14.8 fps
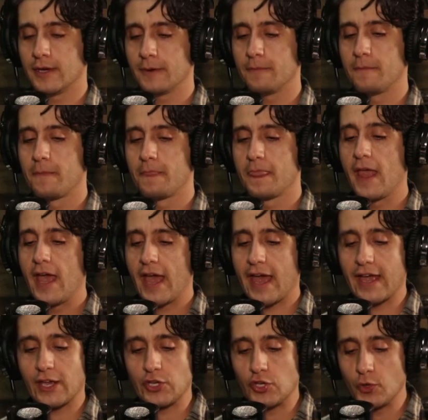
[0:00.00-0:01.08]
Yeah.
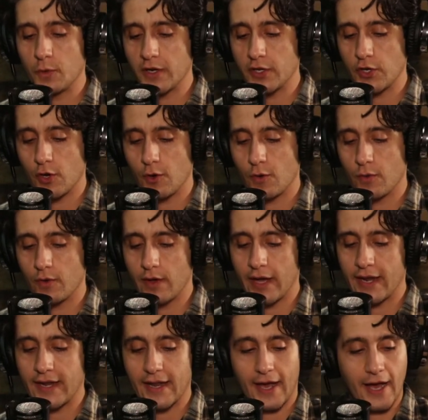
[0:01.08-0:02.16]
Hey, you want to know...
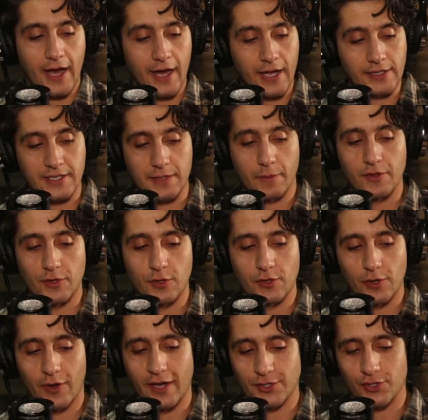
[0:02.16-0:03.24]
And some of you
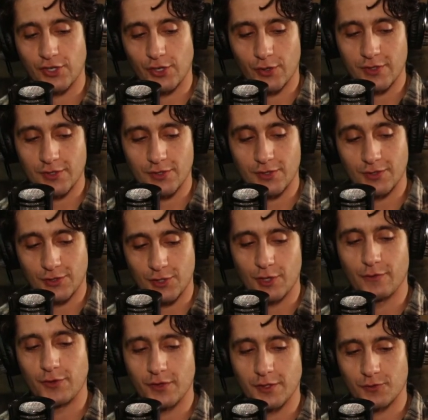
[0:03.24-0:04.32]
don't actually know this. Two
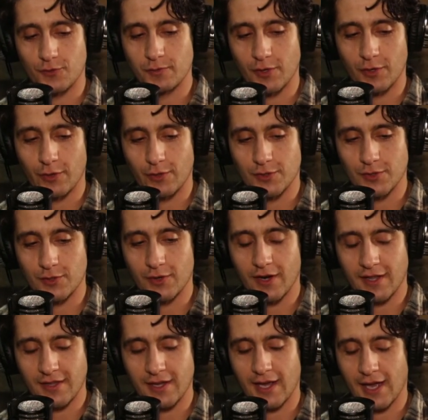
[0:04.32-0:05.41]
of you in this room don't know this
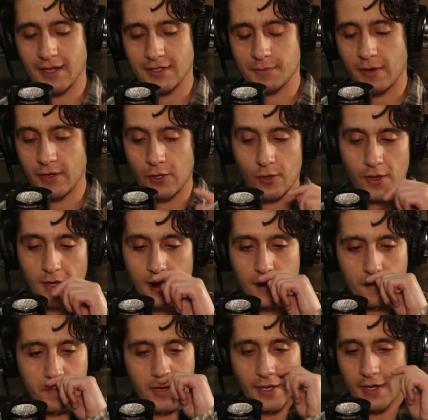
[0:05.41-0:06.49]
story. I think Alex might know.
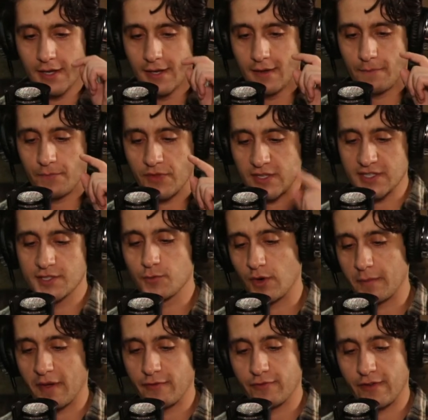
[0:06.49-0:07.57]
But this is
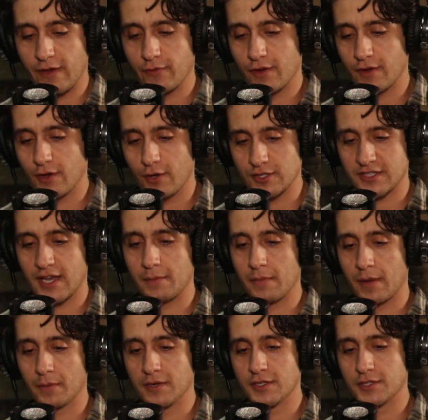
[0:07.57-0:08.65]
one of my favorite all-time
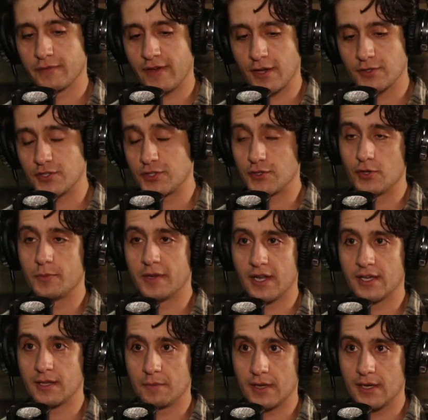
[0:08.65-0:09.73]
memories of how stupid
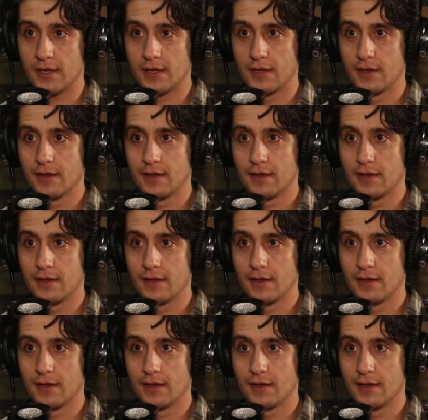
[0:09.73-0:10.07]
I can be.